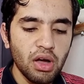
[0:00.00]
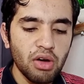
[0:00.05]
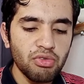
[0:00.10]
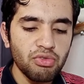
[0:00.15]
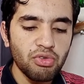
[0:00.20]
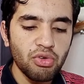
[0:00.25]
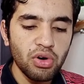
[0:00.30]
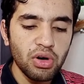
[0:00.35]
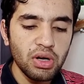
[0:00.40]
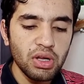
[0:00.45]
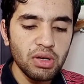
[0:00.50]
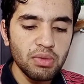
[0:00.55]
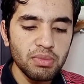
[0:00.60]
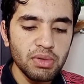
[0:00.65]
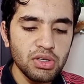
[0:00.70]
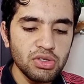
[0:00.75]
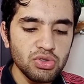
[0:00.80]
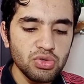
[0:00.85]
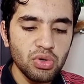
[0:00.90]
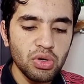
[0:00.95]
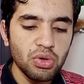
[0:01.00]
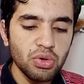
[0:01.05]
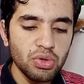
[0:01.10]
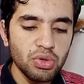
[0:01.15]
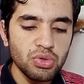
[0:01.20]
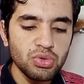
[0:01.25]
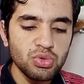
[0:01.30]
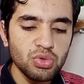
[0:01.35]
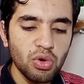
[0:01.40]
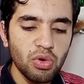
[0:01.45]
14, because you are
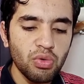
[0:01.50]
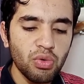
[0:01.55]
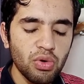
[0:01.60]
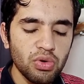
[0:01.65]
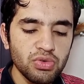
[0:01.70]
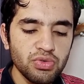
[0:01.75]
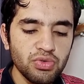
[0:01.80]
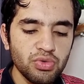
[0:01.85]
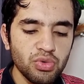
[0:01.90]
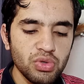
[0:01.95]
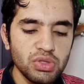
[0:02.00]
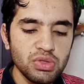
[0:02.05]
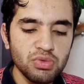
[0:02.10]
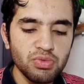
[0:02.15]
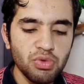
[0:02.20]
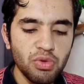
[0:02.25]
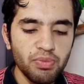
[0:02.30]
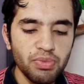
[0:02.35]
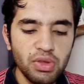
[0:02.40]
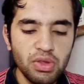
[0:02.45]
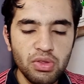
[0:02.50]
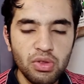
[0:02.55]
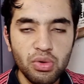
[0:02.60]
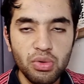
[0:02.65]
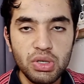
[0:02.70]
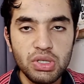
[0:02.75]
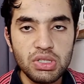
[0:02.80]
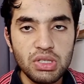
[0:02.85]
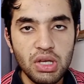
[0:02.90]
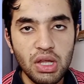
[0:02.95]
going to solve lots of questions from this
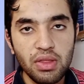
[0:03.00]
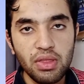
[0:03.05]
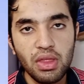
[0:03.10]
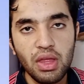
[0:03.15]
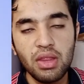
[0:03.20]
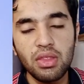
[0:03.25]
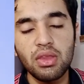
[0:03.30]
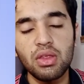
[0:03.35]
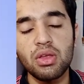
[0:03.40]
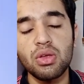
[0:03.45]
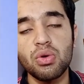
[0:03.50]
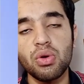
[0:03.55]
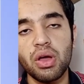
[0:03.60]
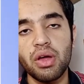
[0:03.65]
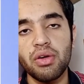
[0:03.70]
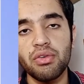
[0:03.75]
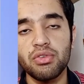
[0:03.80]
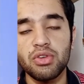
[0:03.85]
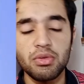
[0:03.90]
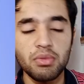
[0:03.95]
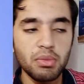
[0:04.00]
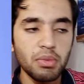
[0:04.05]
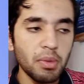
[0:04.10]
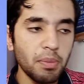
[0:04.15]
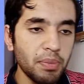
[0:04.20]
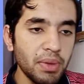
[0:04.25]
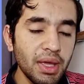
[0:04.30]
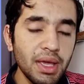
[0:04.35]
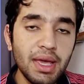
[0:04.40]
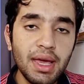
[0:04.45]
equation, and then you have to remember
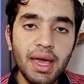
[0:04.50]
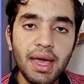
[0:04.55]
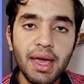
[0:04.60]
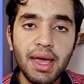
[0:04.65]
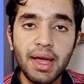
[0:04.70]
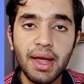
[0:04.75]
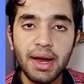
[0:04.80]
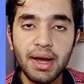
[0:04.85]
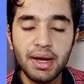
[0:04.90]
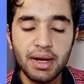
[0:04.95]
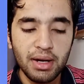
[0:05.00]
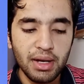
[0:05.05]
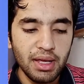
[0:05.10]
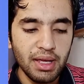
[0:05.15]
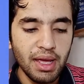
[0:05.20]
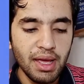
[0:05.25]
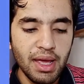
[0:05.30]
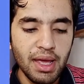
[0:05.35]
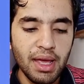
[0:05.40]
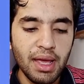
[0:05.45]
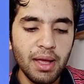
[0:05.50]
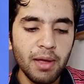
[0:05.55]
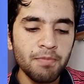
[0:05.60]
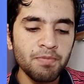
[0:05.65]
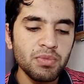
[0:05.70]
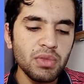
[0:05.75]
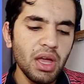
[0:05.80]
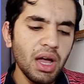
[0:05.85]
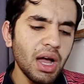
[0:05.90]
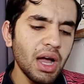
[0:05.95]
pK and Ka.
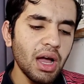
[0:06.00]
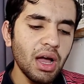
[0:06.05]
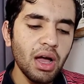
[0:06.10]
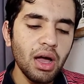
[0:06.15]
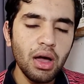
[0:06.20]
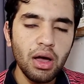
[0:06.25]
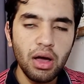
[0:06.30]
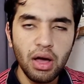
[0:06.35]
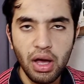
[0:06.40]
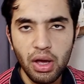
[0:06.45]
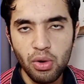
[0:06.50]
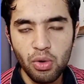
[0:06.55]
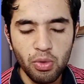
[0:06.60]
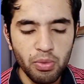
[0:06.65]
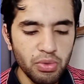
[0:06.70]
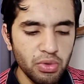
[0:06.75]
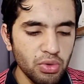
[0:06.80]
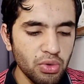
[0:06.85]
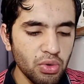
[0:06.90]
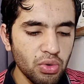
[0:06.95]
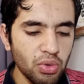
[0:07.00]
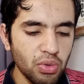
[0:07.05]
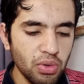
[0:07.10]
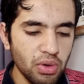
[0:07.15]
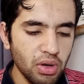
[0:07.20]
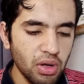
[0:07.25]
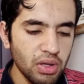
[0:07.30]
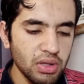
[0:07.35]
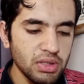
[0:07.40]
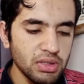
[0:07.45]
I hope you know
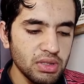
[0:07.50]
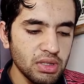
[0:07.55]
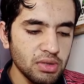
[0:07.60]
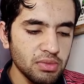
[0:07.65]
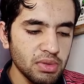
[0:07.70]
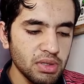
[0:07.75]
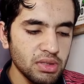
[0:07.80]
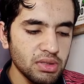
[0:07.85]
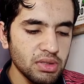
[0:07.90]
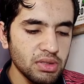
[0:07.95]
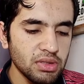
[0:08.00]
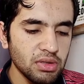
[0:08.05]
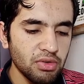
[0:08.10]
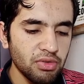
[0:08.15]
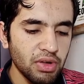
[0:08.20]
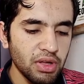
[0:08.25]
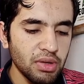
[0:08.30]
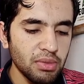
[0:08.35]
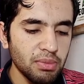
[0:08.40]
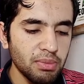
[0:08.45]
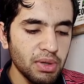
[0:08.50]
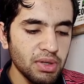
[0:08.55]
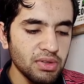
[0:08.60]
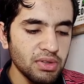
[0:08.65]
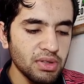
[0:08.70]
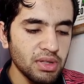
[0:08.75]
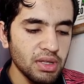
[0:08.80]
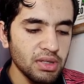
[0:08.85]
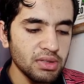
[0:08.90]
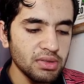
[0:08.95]
all these things, because these are very
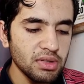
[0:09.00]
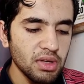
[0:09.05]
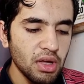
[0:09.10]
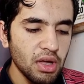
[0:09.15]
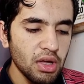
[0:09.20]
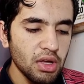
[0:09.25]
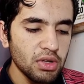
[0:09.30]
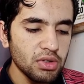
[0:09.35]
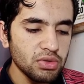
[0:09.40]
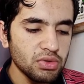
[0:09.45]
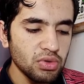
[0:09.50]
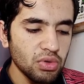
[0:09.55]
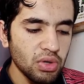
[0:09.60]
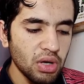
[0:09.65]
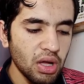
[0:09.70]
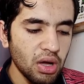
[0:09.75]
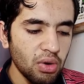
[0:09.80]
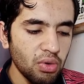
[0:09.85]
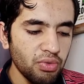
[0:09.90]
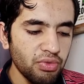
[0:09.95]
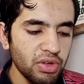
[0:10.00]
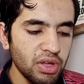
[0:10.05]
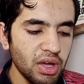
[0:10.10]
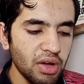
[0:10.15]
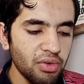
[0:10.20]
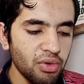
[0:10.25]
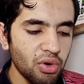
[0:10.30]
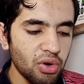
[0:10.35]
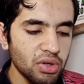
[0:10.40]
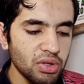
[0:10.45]
basic things. So now we
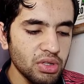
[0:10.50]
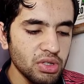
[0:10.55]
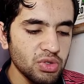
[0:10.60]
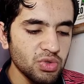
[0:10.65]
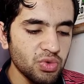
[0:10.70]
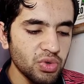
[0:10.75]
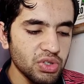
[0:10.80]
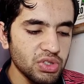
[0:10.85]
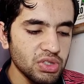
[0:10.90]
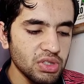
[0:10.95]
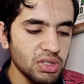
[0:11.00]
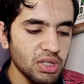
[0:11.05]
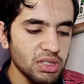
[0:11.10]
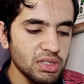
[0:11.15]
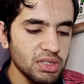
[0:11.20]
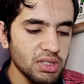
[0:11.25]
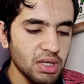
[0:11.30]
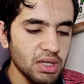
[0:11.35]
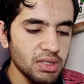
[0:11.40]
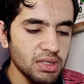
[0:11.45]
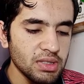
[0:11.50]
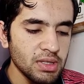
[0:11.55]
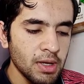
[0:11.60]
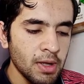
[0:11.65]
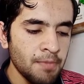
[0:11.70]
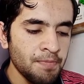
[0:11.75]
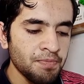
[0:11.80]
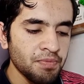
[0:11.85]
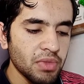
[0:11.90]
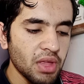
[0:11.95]
have got this question that says
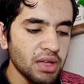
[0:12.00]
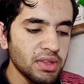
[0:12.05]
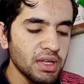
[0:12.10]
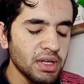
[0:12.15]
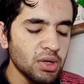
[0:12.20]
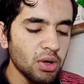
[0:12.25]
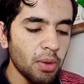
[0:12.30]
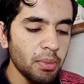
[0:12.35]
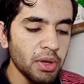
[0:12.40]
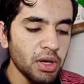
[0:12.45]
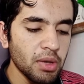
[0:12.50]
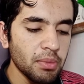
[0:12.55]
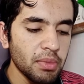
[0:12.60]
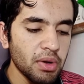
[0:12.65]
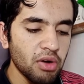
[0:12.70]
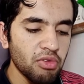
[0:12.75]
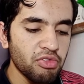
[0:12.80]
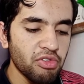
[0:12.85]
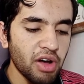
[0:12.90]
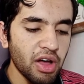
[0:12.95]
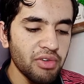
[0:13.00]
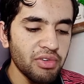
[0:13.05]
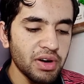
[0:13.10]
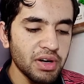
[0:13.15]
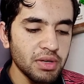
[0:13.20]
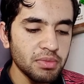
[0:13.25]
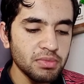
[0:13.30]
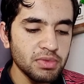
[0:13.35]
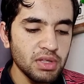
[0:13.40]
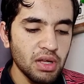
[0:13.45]
the atomic number of 5
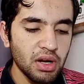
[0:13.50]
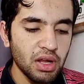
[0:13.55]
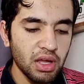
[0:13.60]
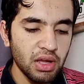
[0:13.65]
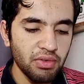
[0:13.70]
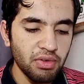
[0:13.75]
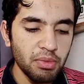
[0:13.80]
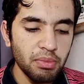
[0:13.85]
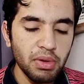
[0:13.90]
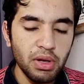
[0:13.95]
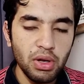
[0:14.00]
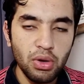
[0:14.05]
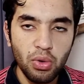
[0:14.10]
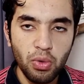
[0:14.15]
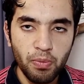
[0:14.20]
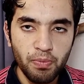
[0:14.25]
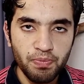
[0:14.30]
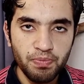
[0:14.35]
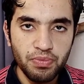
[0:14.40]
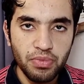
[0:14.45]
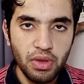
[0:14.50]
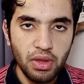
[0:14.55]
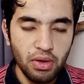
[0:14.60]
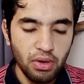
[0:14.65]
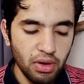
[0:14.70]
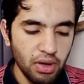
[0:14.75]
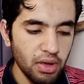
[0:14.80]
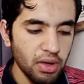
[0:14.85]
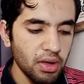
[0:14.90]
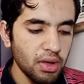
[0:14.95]
atoms are given below.
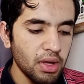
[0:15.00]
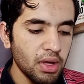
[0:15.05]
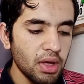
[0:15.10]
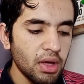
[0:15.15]
Okay,